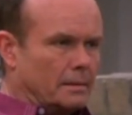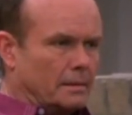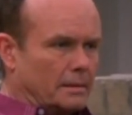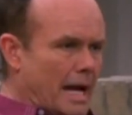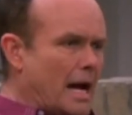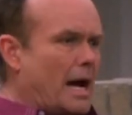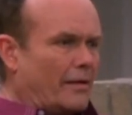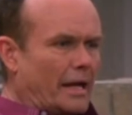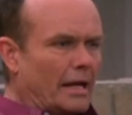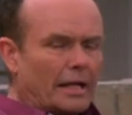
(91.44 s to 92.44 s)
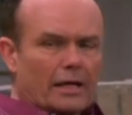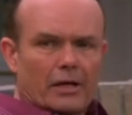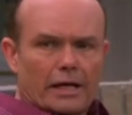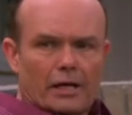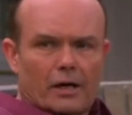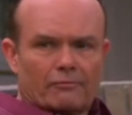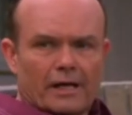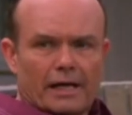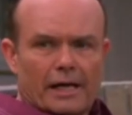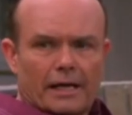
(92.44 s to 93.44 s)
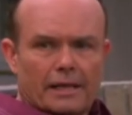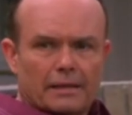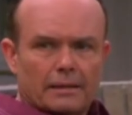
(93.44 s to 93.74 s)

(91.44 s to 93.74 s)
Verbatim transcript: Now how the hell are they going to get off that island?